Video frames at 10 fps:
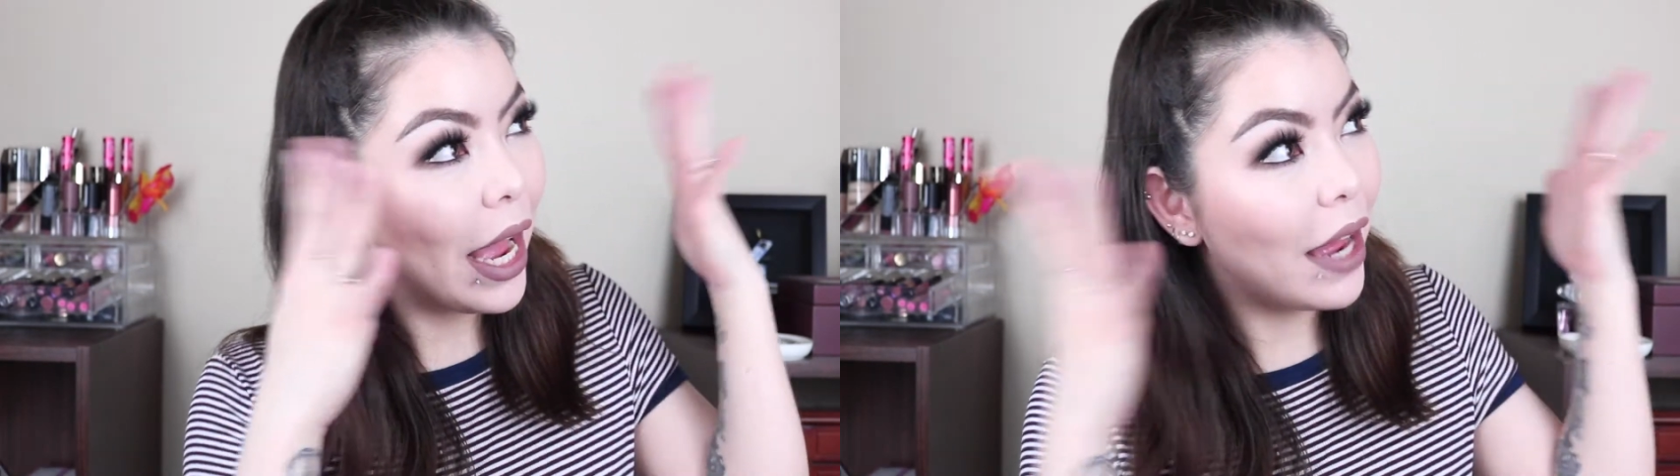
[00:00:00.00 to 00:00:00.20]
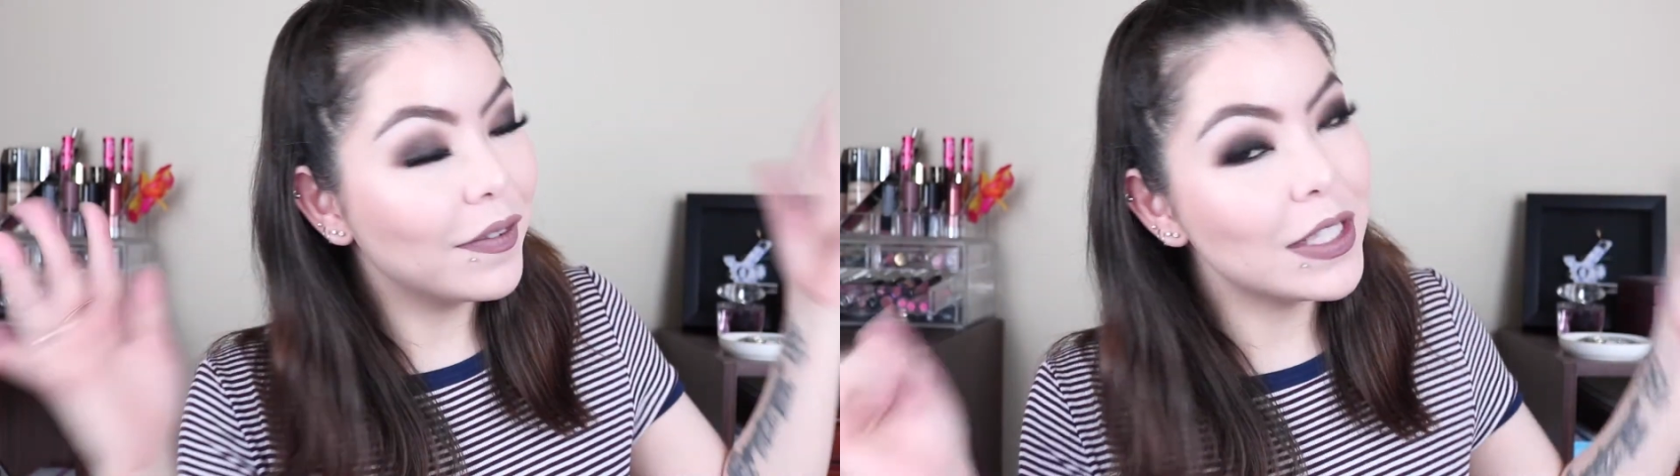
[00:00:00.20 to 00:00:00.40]
I
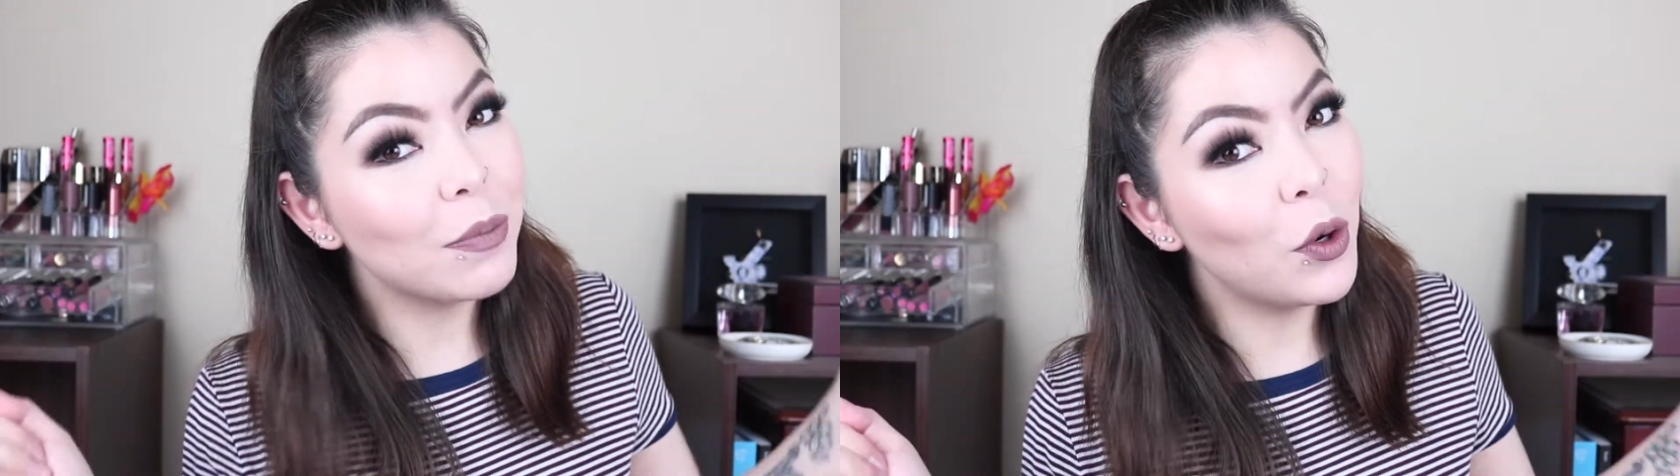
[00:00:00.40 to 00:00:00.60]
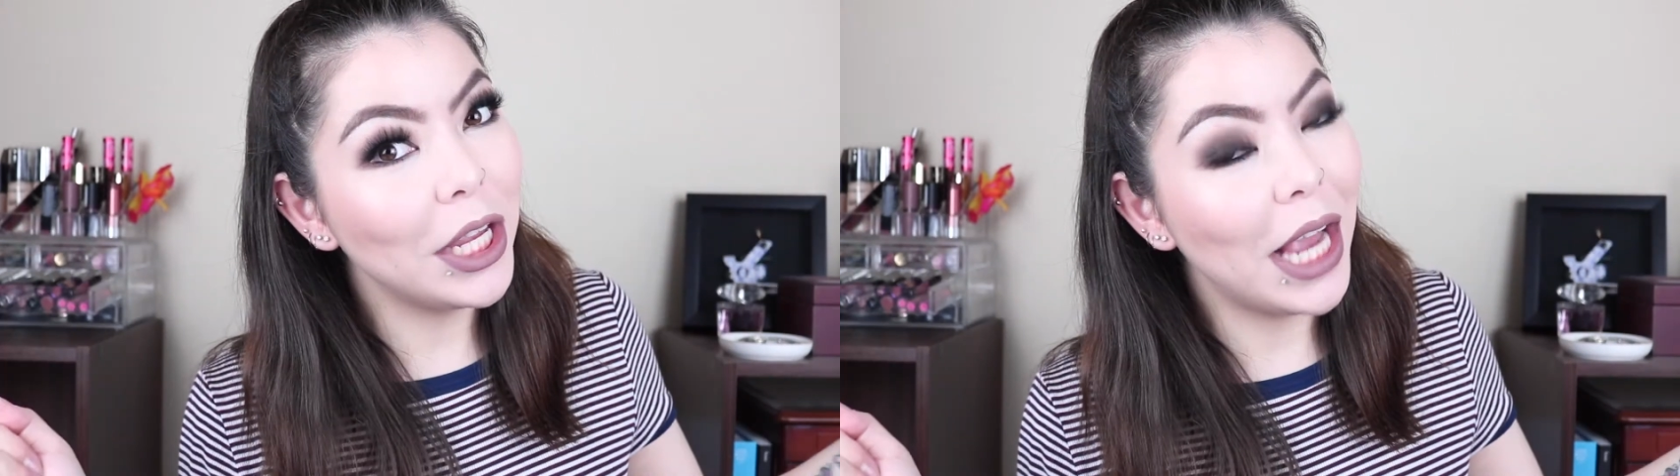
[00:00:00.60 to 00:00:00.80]
have
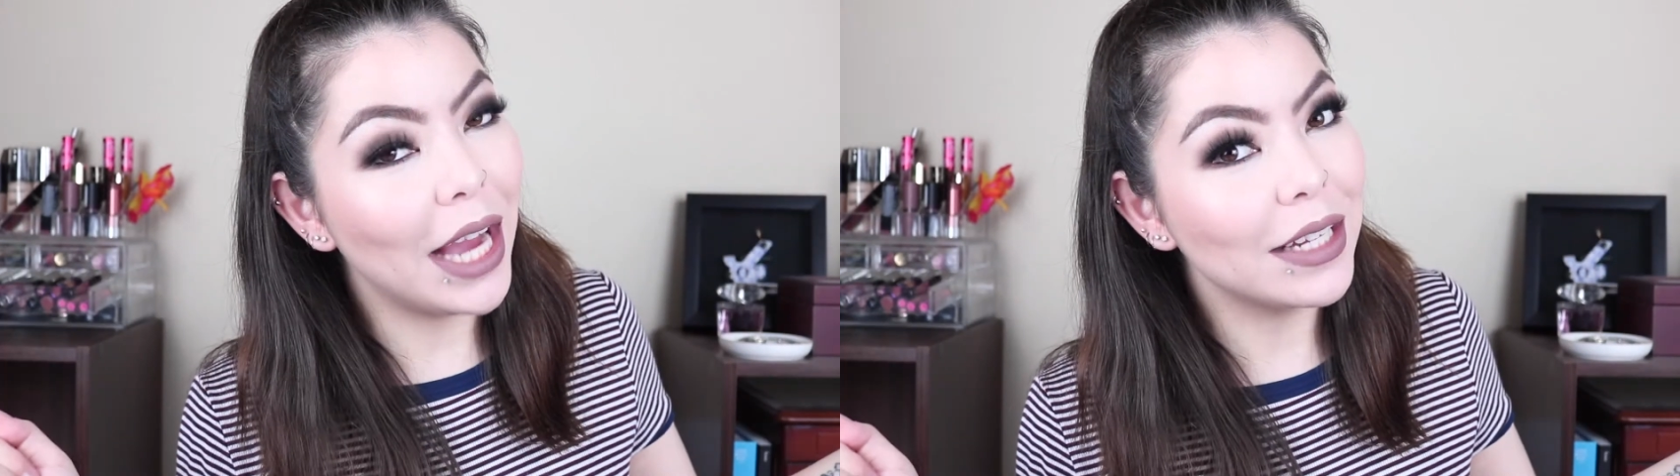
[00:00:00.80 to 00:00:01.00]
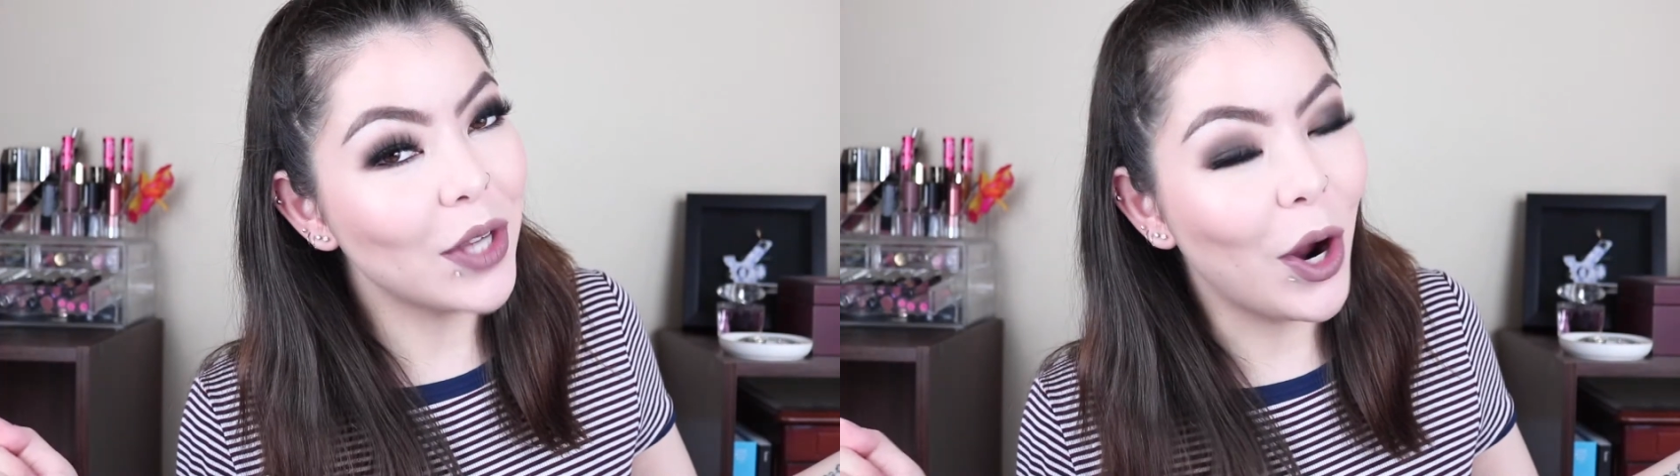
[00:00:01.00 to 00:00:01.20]
smoky
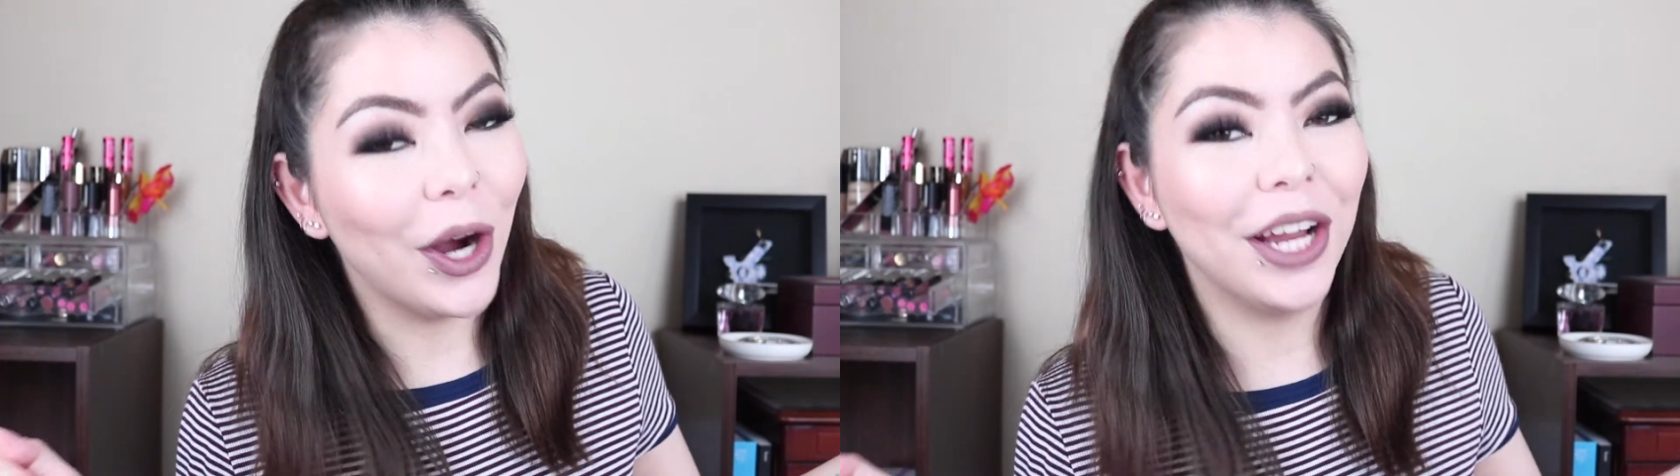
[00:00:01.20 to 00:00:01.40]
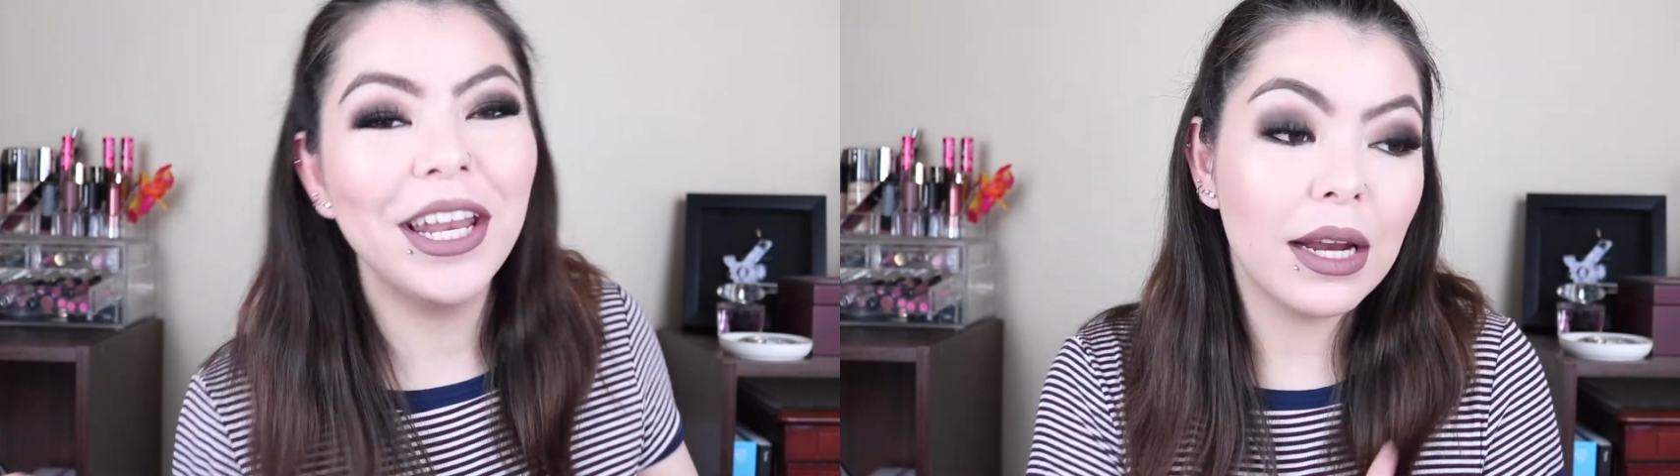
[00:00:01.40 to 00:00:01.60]
eyes on.